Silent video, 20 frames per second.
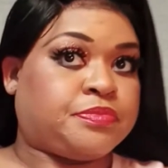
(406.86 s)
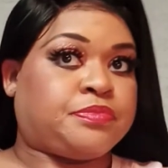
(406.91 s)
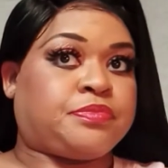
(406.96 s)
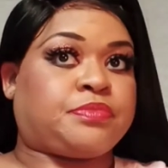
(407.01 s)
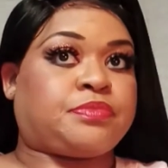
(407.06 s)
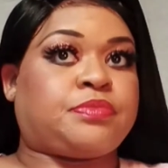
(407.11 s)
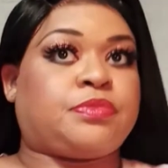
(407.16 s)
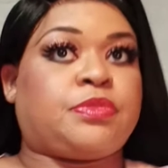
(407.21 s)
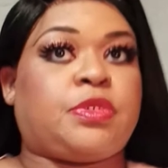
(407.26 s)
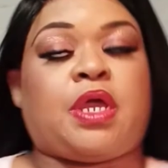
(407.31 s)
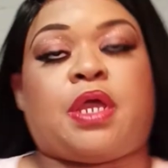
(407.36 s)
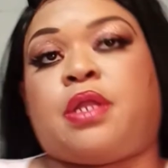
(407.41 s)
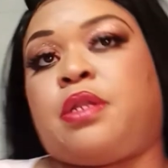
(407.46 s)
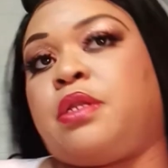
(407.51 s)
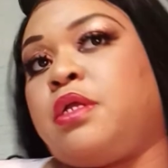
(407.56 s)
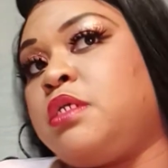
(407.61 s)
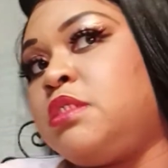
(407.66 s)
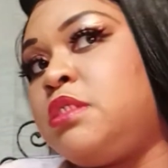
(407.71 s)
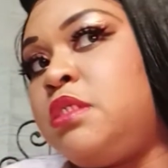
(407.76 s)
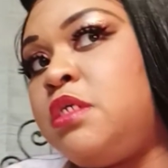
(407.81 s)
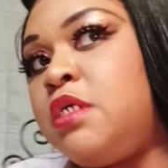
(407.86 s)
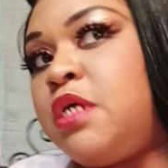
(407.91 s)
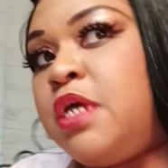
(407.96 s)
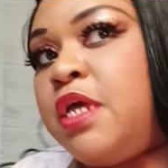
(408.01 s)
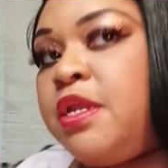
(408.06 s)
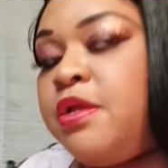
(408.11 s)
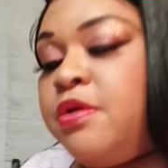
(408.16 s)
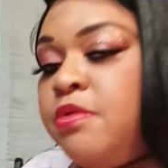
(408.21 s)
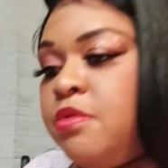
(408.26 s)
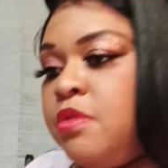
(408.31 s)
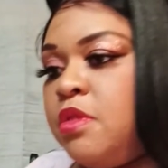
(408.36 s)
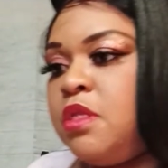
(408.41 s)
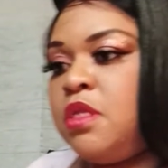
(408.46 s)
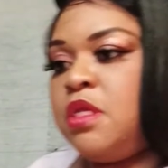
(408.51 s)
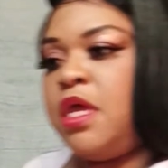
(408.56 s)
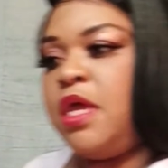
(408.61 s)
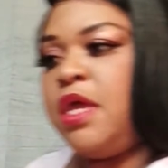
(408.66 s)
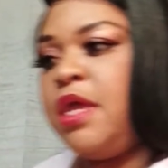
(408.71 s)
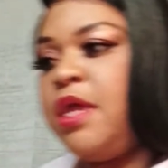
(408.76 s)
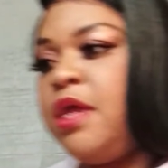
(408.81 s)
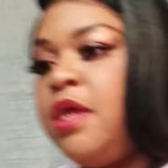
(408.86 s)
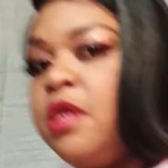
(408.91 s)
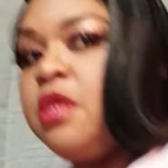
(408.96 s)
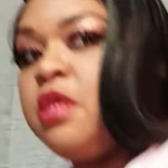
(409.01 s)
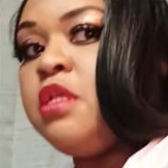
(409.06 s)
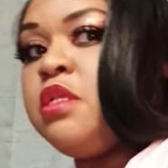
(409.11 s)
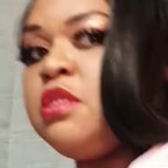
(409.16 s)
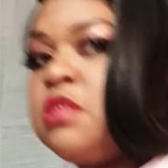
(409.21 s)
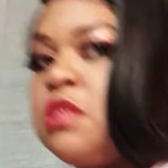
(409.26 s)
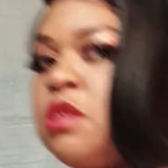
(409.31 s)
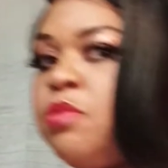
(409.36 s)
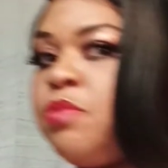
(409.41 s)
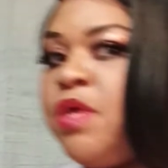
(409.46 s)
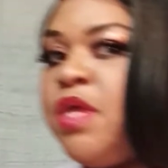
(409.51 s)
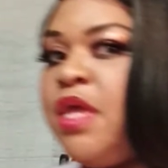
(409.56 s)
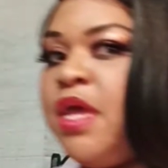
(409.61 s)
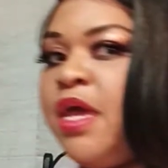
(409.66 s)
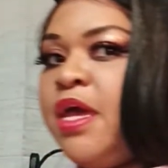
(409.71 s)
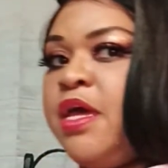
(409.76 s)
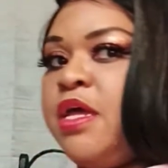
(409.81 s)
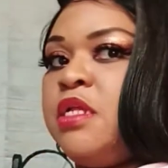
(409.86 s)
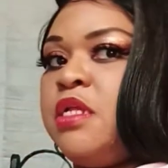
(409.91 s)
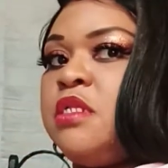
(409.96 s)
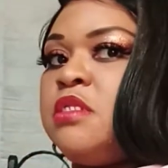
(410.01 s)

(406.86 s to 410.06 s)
Okay, let's look at it. Okay, so we got